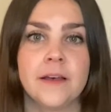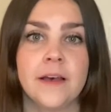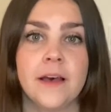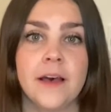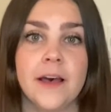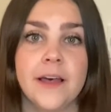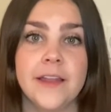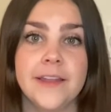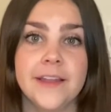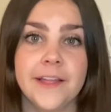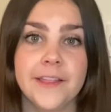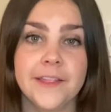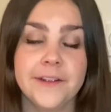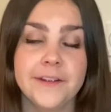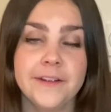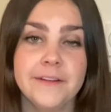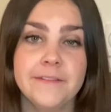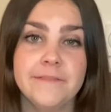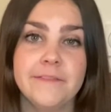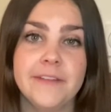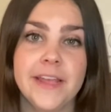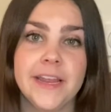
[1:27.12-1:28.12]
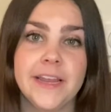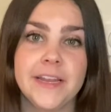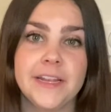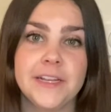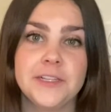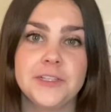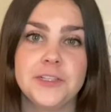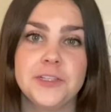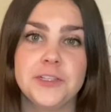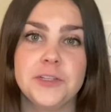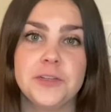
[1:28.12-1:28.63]
Another
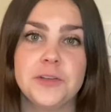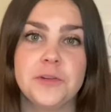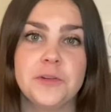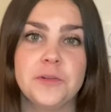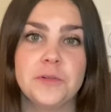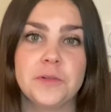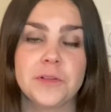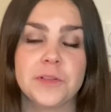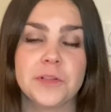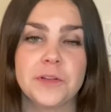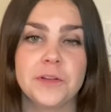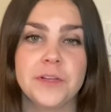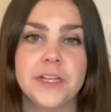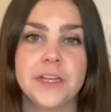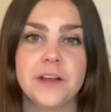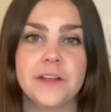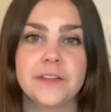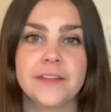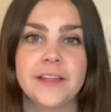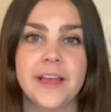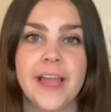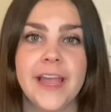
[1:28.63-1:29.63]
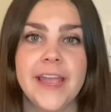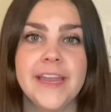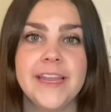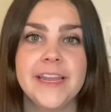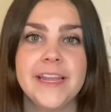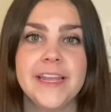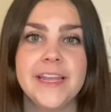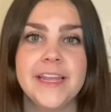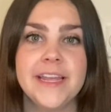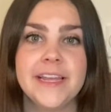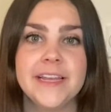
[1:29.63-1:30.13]
advantage to learning online
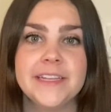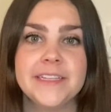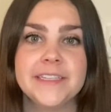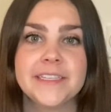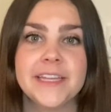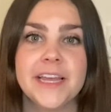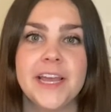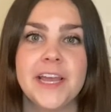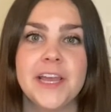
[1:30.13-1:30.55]
is